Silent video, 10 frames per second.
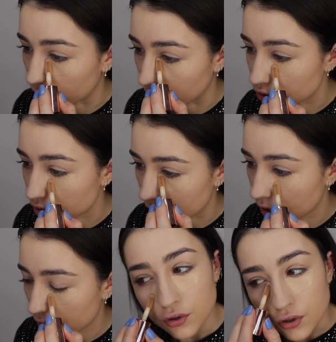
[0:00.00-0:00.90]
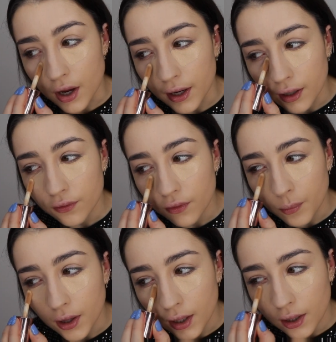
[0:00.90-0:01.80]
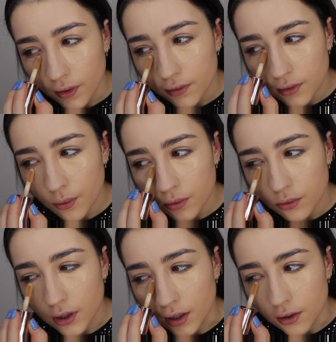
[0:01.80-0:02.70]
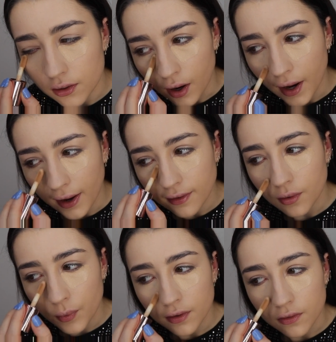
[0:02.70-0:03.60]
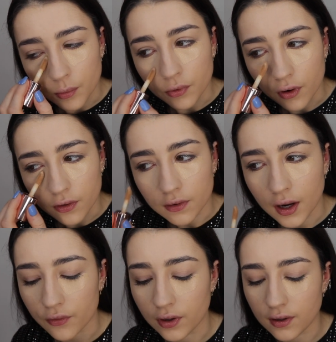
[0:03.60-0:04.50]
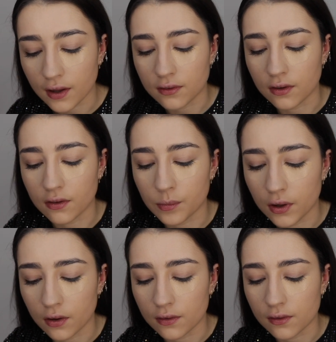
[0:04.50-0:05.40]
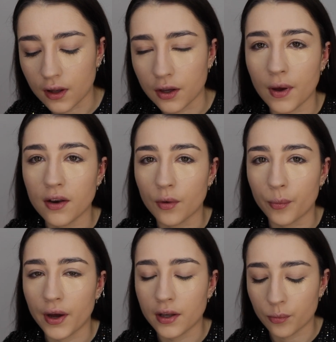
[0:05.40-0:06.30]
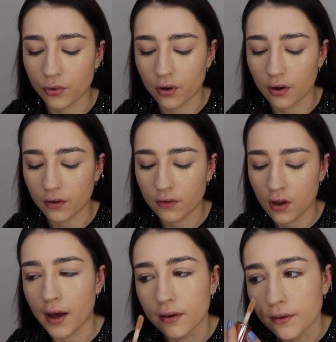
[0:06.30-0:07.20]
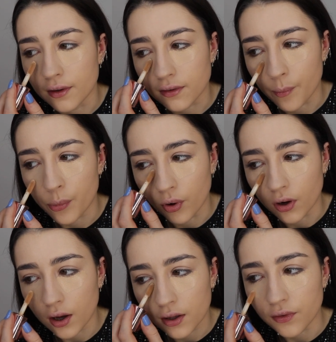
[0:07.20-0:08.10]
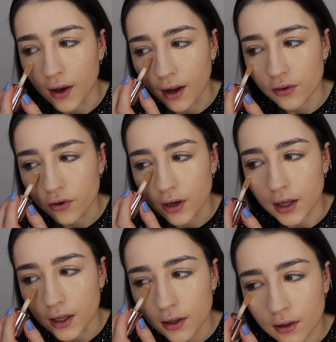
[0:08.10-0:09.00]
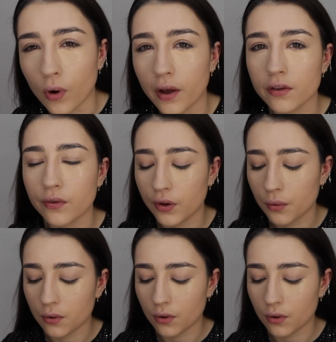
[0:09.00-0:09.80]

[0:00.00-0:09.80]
orangey shade for me. Well, that's so annoying. I hate it when Superdrug doesn't have any testers, because it's like you end up buying the product and it's like potluck if it actually works for you or